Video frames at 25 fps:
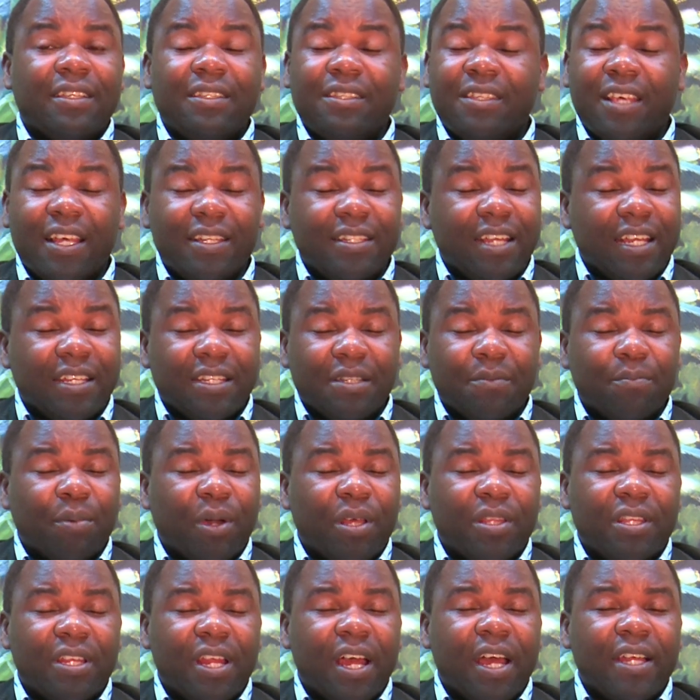Just as simple
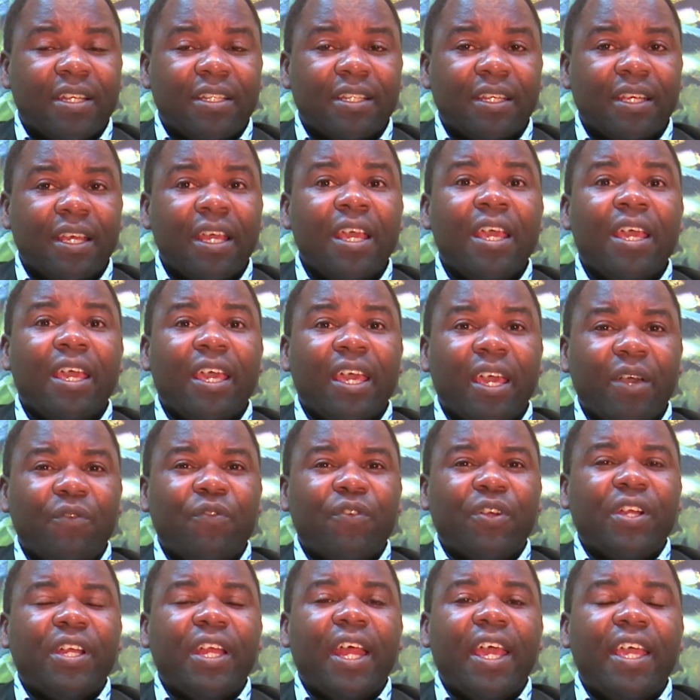as that.
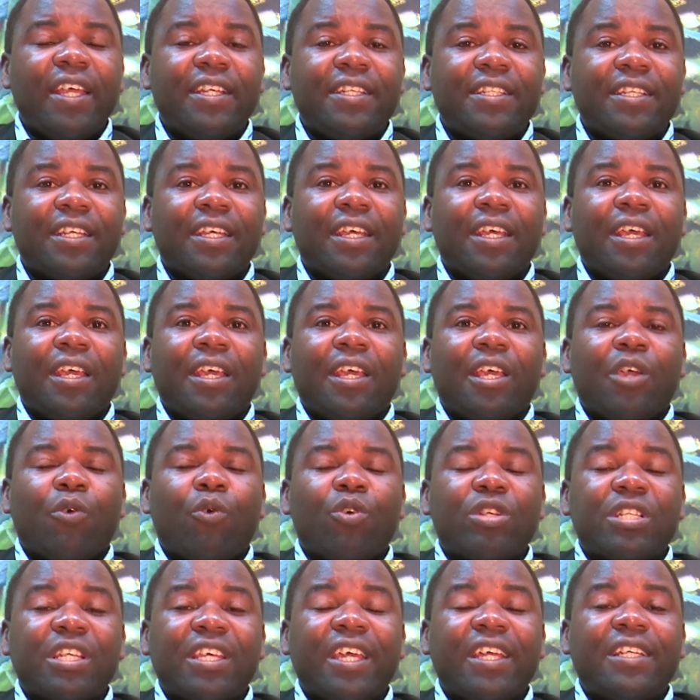Every night he
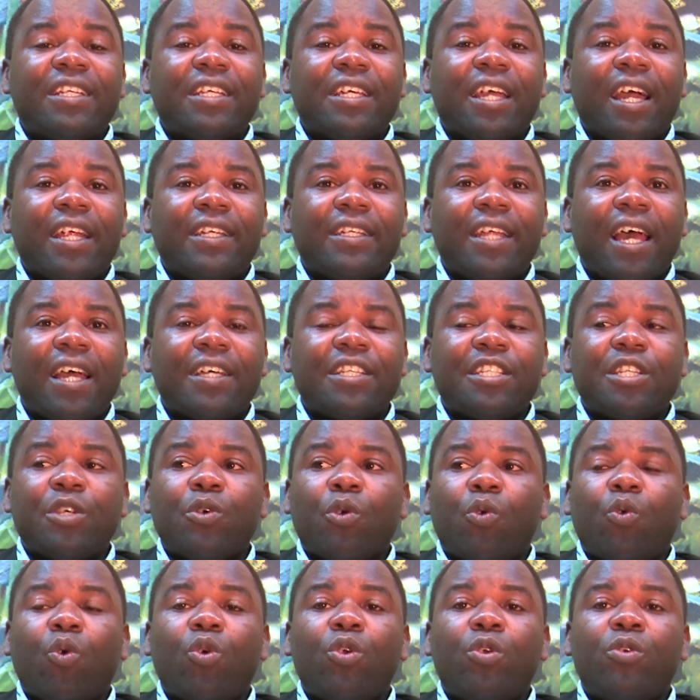was getting attacks.
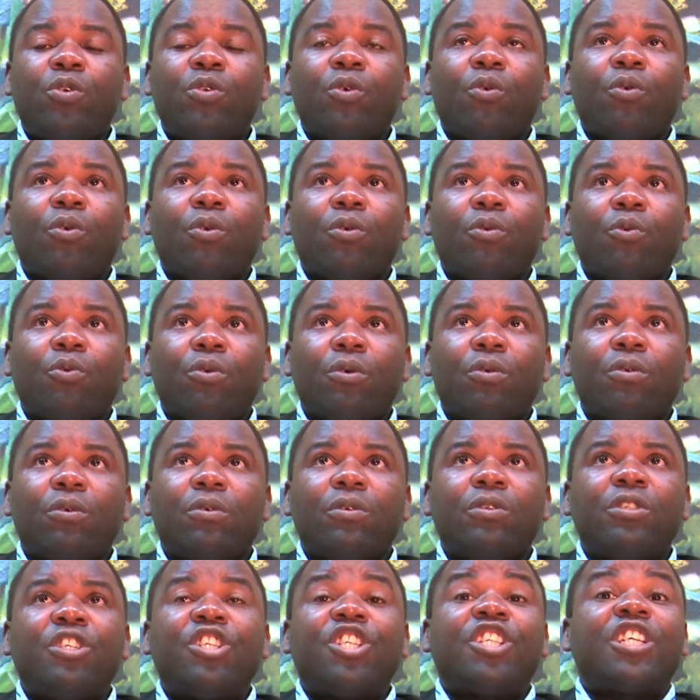He could uh, uh,
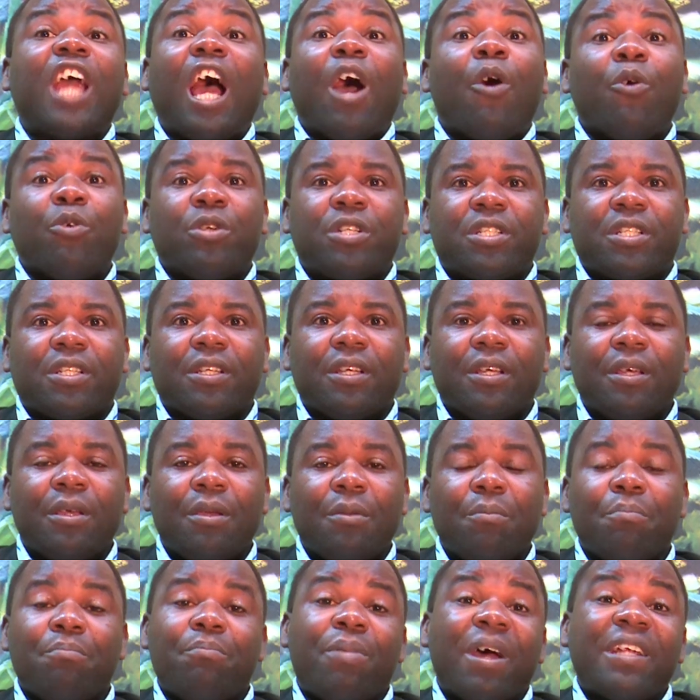shout,
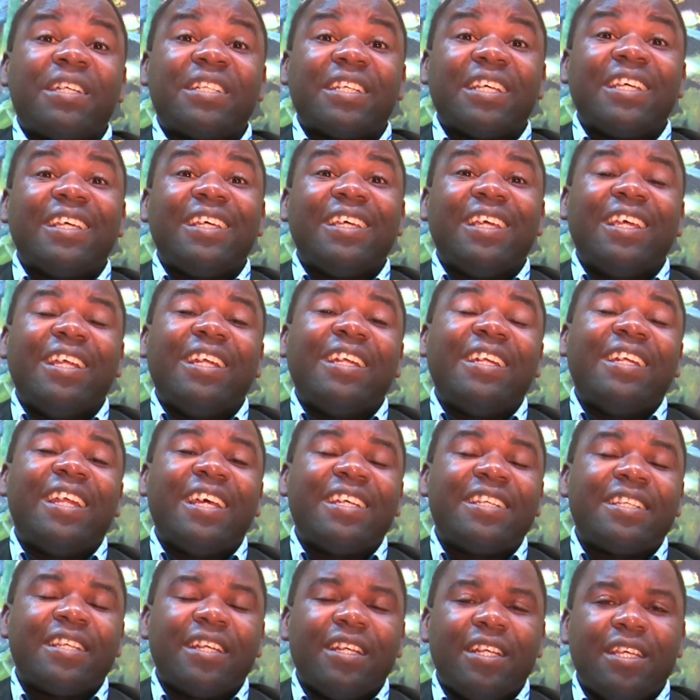but in the
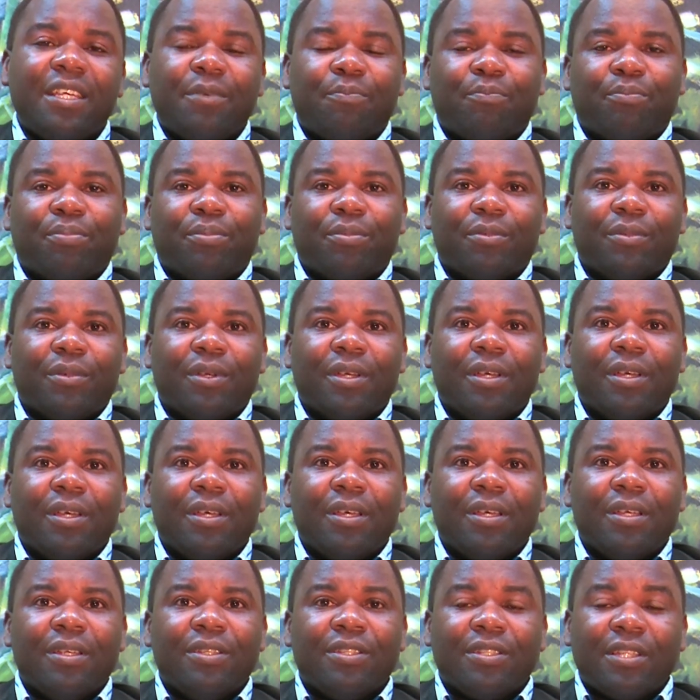sleep.
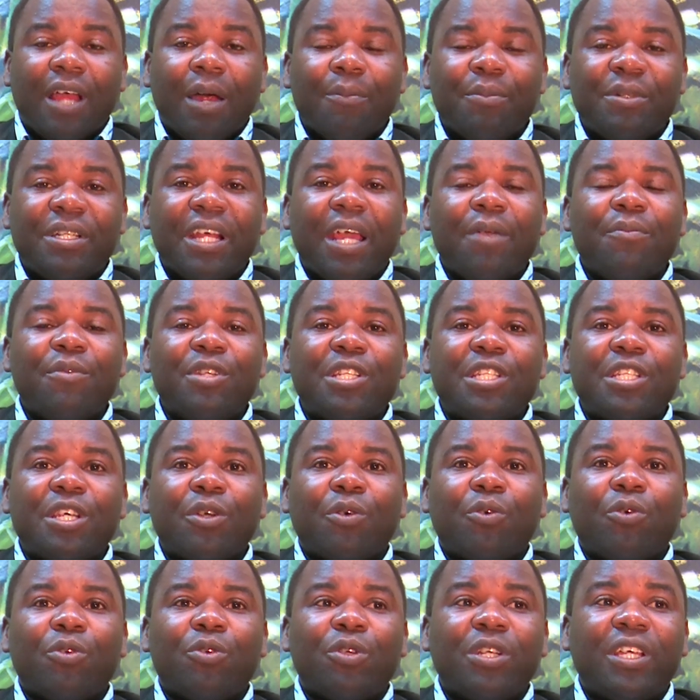Sometimes he
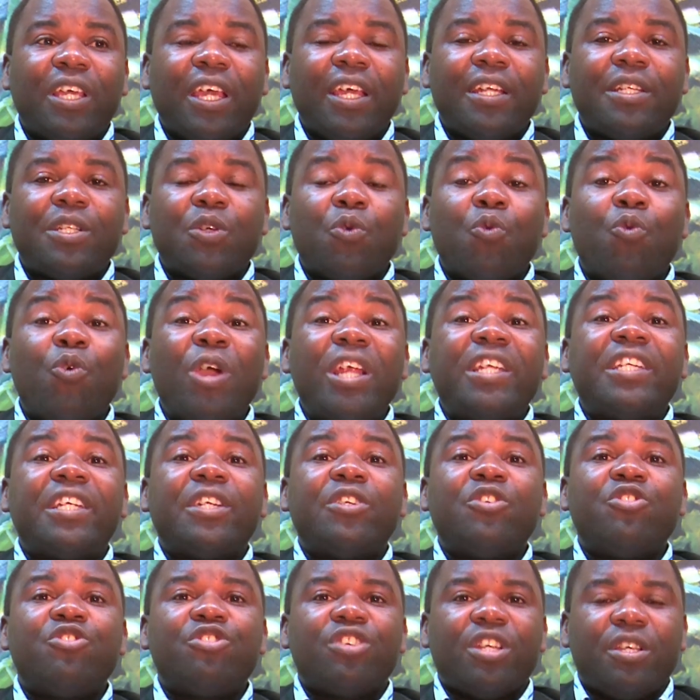could get
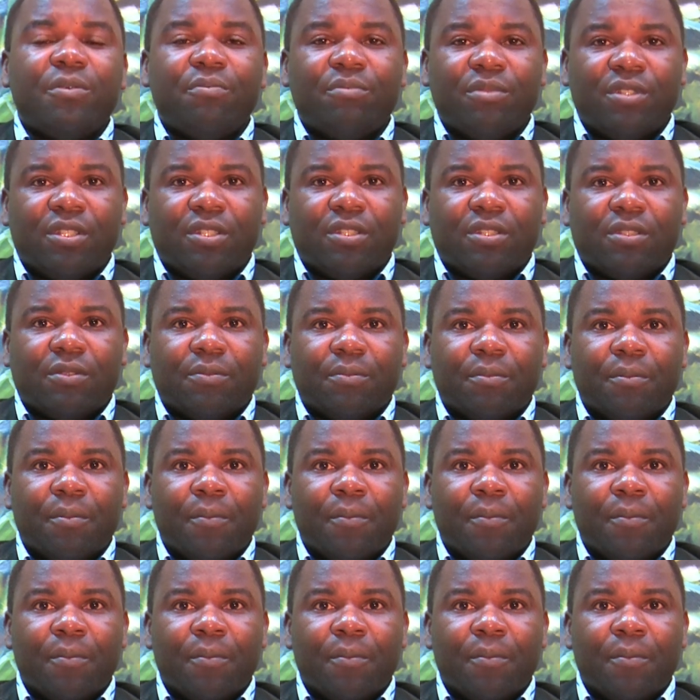wet dreams.